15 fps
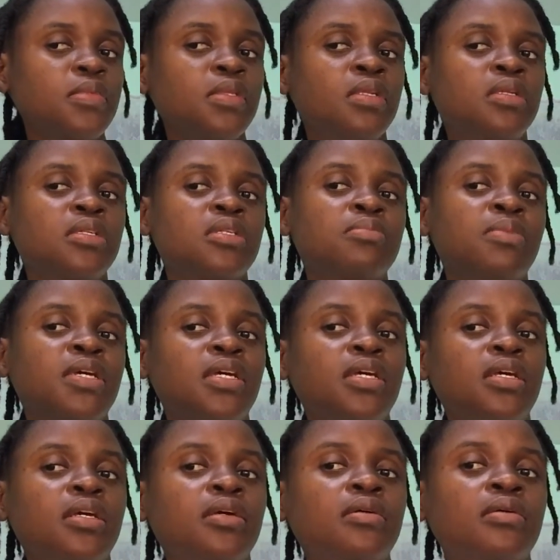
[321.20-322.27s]
this is my
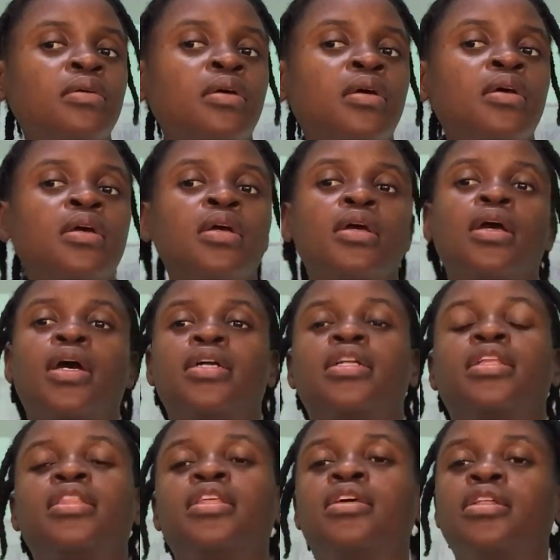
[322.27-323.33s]
hair, and
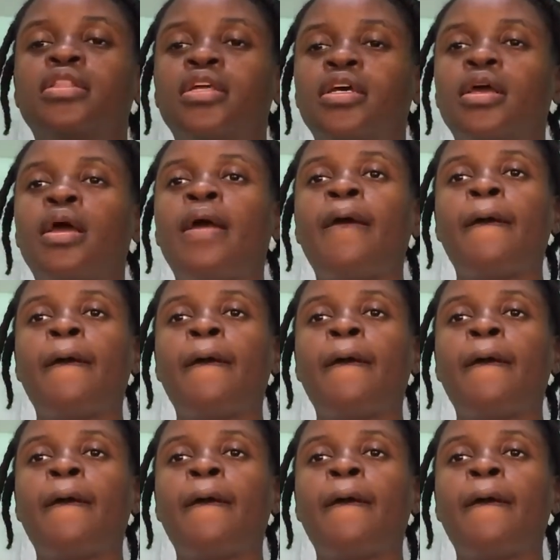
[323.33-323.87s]
I think like